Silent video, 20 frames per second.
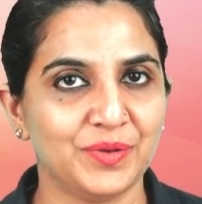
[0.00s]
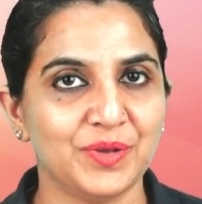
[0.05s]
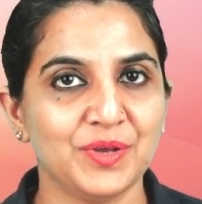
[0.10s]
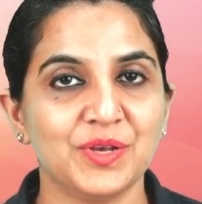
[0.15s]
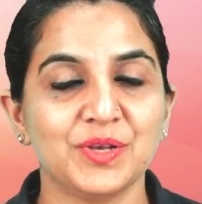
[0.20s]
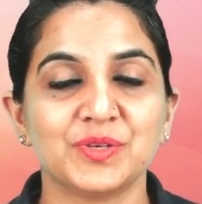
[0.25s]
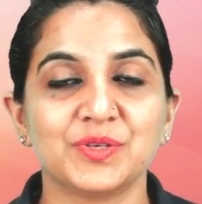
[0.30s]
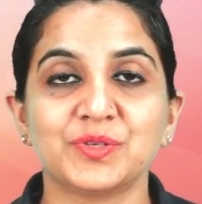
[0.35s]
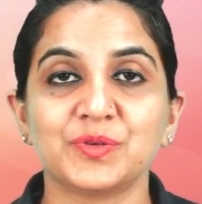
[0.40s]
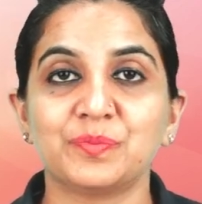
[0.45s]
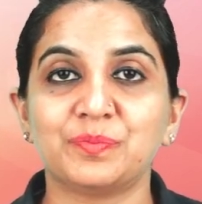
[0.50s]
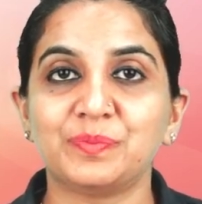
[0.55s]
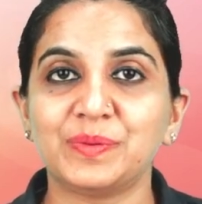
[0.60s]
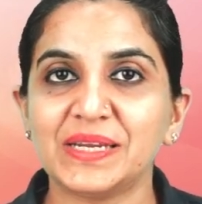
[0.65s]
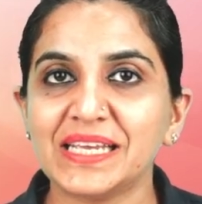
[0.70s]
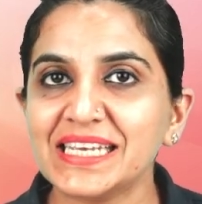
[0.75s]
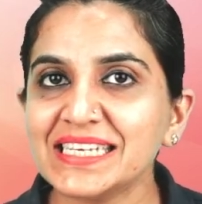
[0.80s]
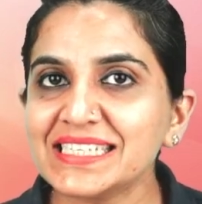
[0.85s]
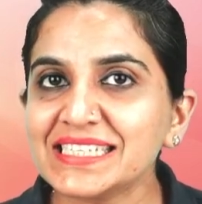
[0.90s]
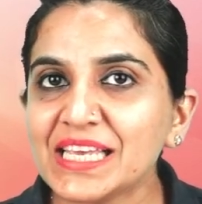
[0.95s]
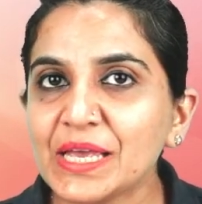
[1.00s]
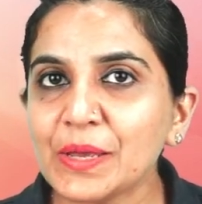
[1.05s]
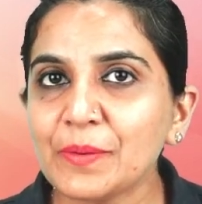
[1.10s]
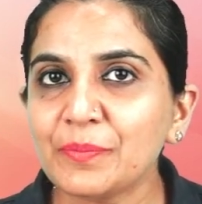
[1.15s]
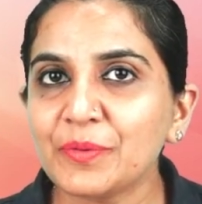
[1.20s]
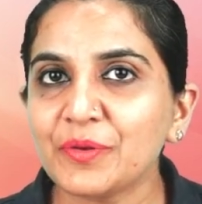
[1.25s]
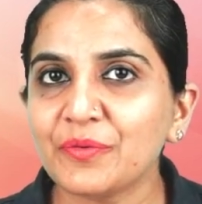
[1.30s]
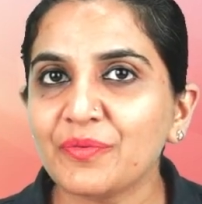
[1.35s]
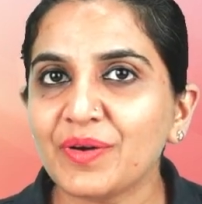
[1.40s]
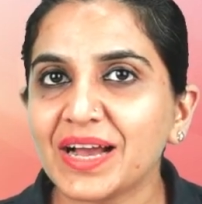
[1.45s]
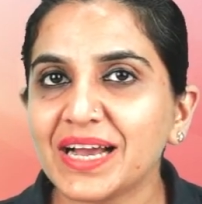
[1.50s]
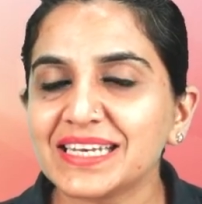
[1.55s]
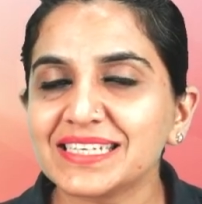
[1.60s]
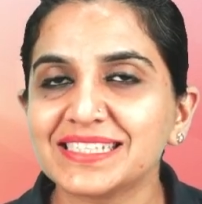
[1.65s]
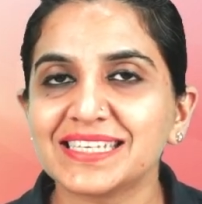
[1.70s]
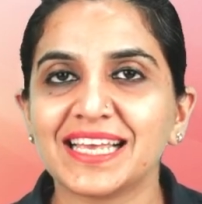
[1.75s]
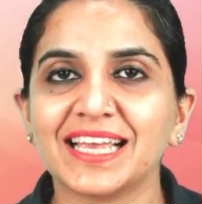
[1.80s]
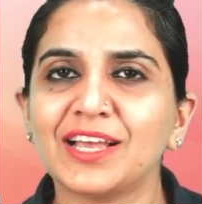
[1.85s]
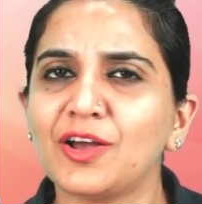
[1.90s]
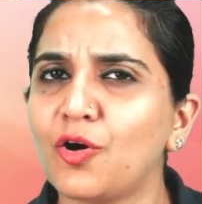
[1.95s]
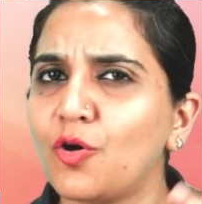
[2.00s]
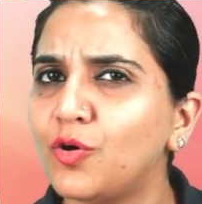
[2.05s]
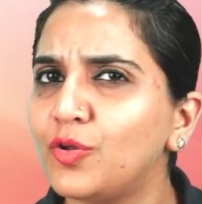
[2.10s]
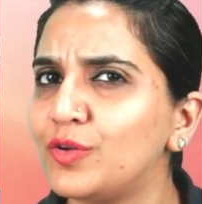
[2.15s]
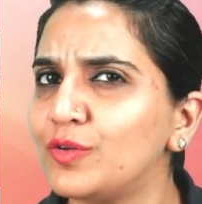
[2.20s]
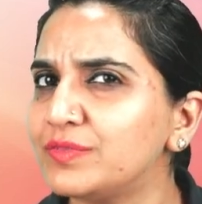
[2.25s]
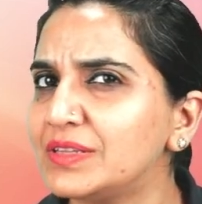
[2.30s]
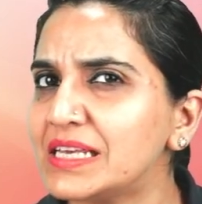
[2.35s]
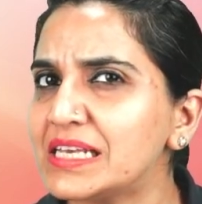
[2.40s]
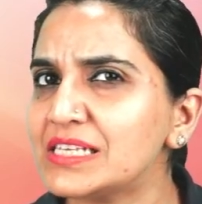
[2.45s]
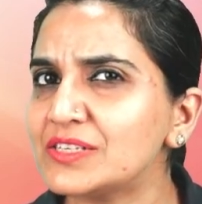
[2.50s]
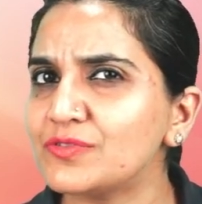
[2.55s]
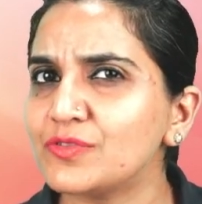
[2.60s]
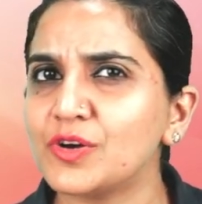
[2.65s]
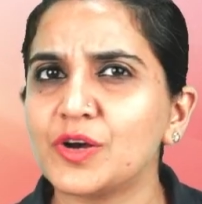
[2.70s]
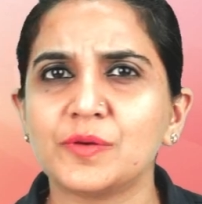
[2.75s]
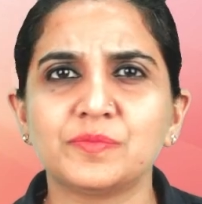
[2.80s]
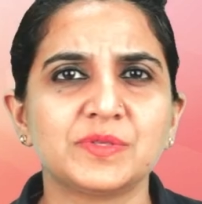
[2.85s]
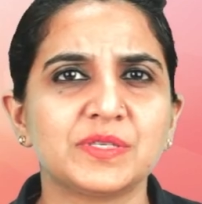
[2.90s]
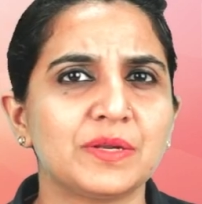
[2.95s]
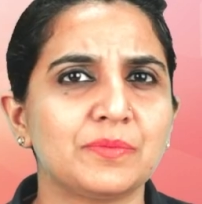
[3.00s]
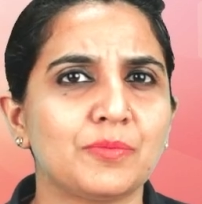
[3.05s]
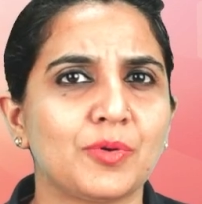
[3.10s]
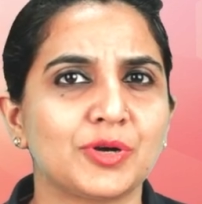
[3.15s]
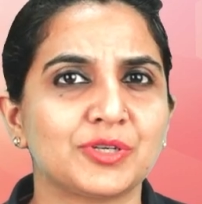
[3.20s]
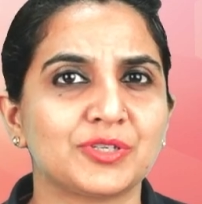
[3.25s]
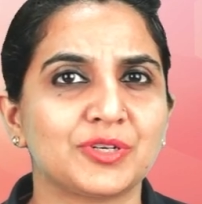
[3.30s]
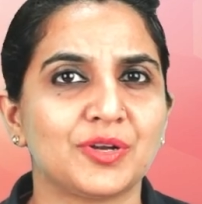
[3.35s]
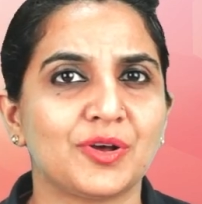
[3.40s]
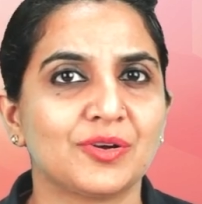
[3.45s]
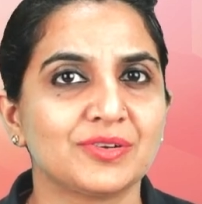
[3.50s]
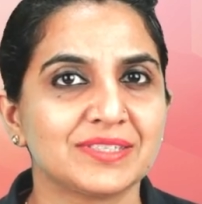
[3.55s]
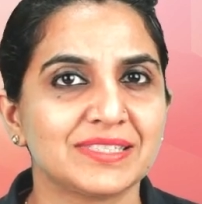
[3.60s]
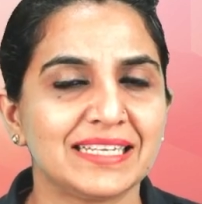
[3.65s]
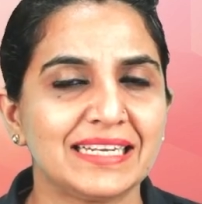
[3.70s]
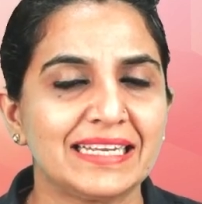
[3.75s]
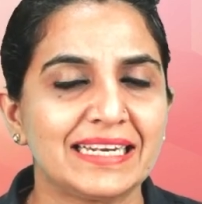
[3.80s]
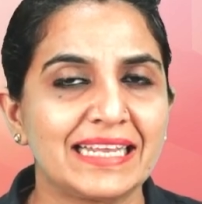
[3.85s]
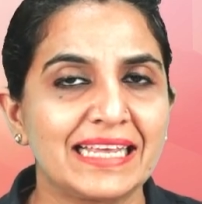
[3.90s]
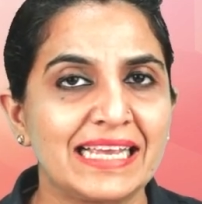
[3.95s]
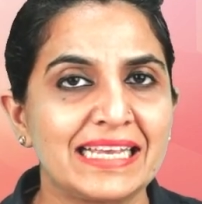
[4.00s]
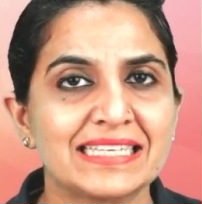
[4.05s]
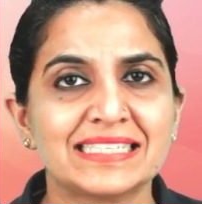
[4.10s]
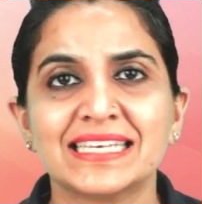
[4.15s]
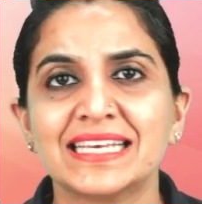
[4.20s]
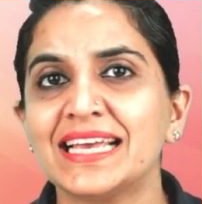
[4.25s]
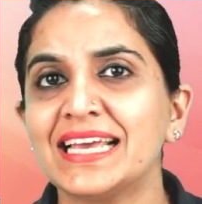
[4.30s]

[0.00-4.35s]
So please keep revising all of these verbs and modal auxiliaries.